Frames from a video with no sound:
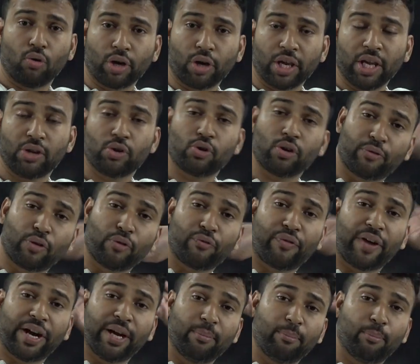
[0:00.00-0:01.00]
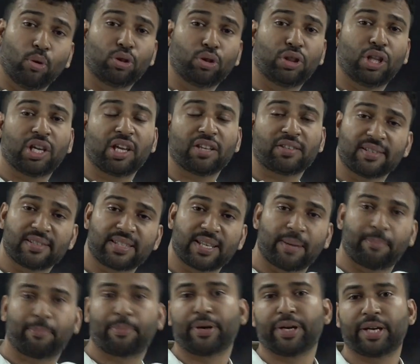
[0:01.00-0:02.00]
Okay, you have to find both the cases
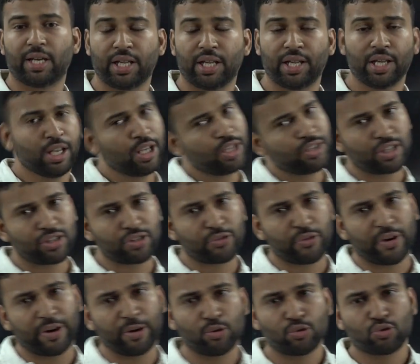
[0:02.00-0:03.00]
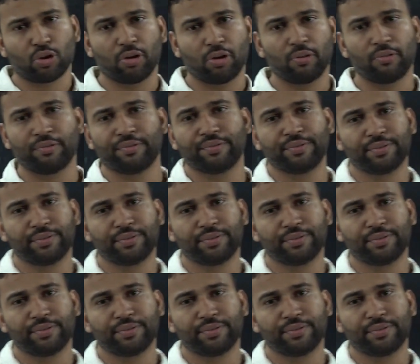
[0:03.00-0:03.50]
separately. Just try to solve.